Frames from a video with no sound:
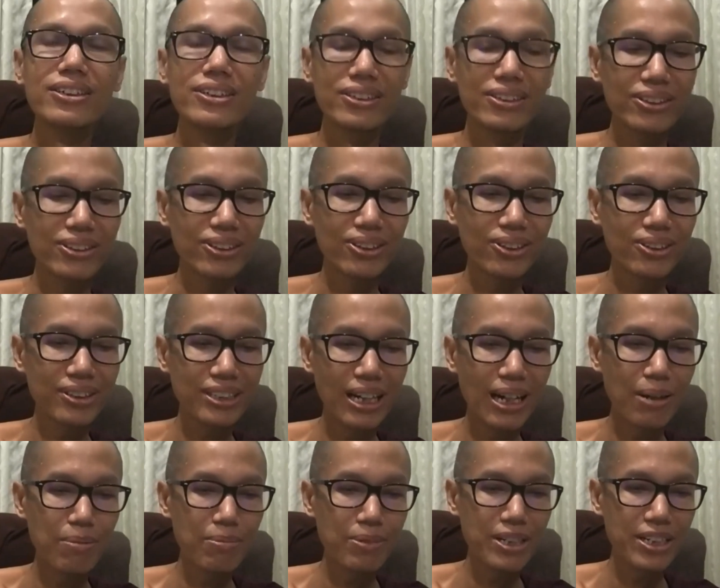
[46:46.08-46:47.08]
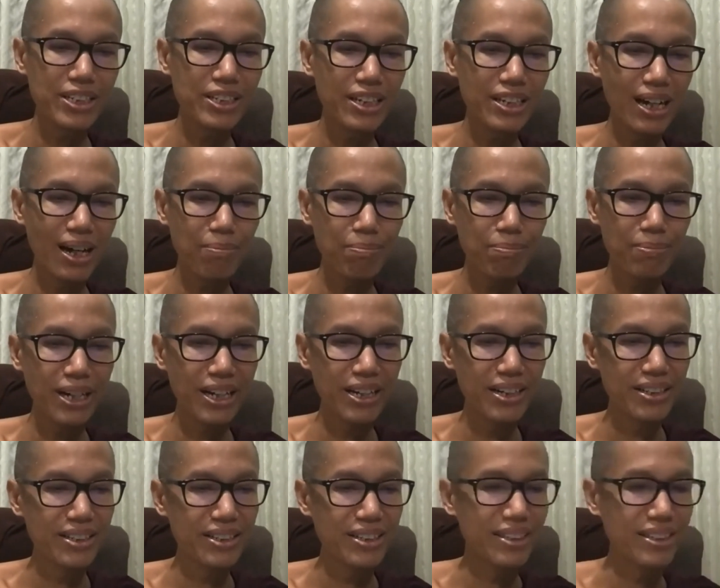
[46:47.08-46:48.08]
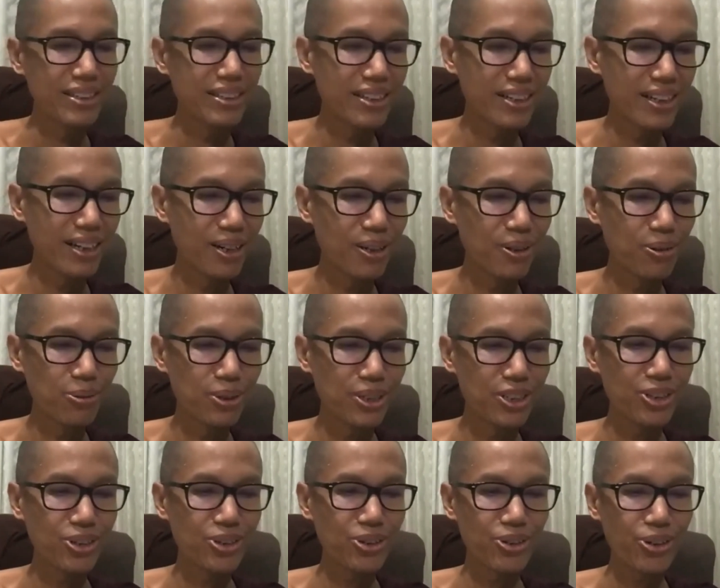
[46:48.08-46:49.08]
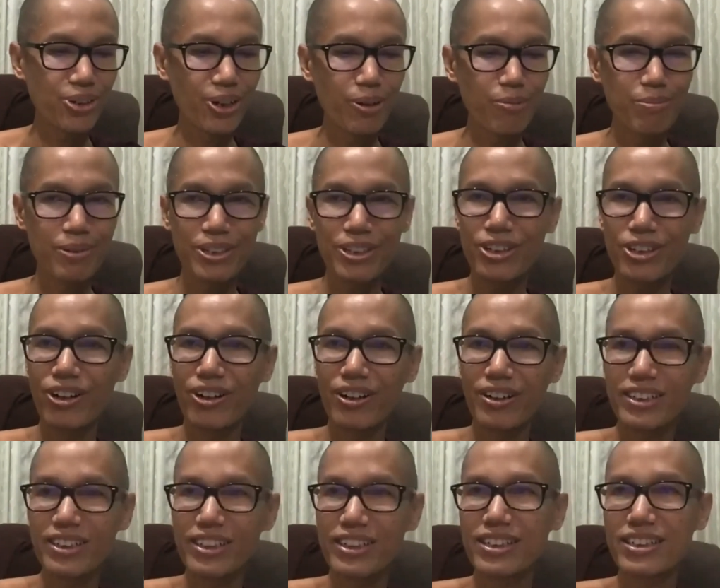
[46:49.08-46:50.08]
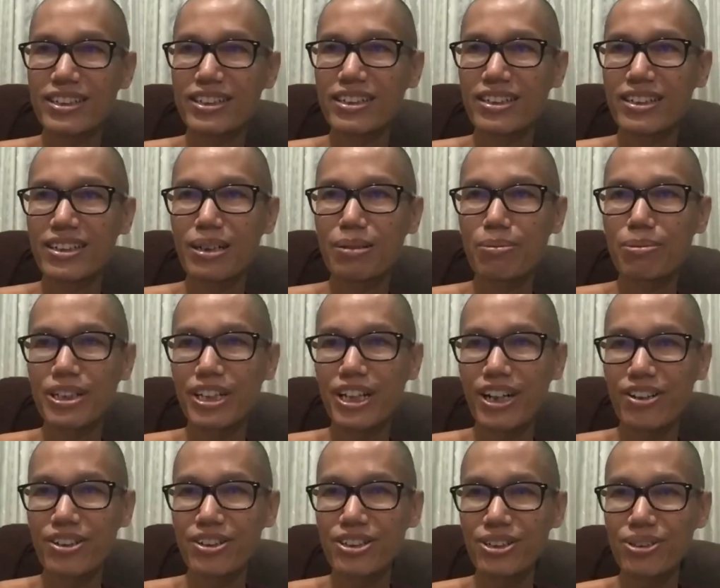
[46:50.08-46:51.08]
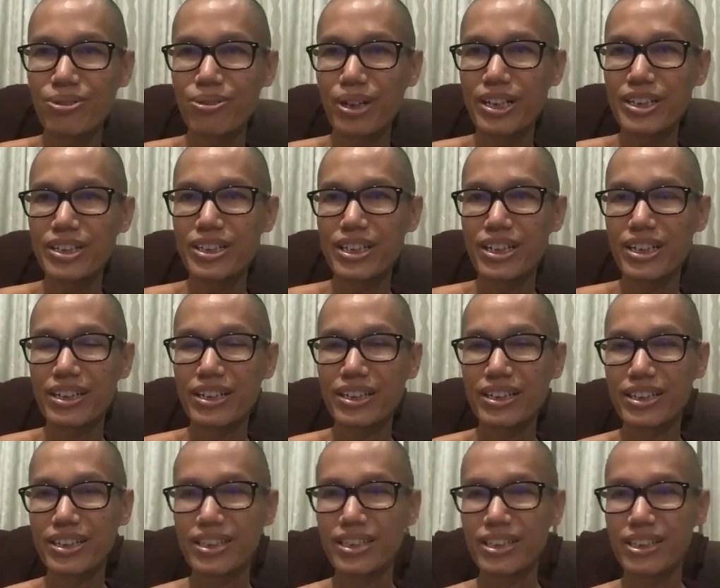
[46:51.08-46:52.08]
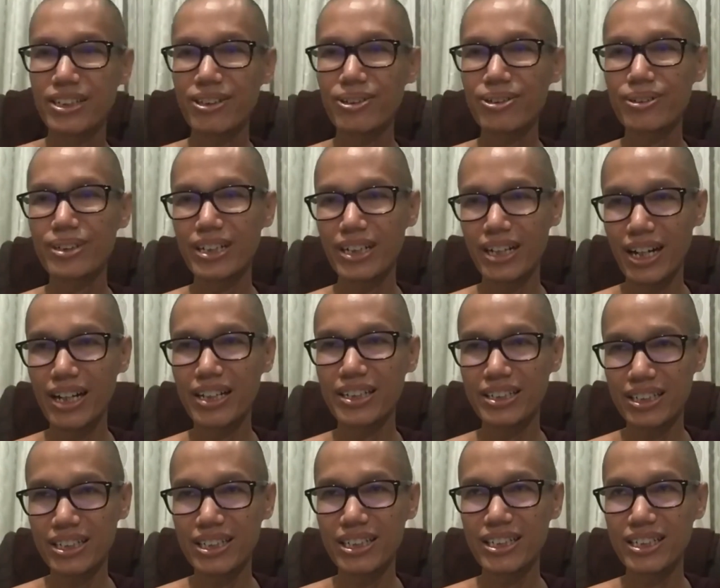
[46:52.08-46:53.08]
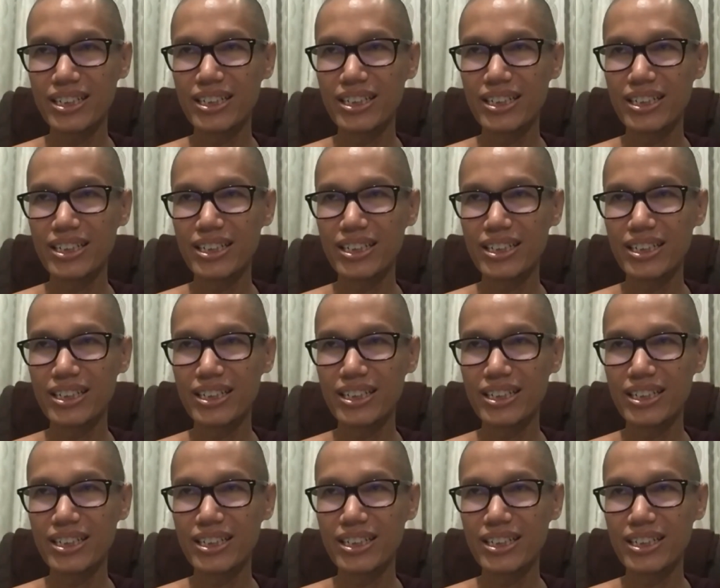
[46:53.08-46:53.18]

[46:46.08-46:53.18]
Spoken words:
So time is up. We should stop talk. If there is a question, you can ask.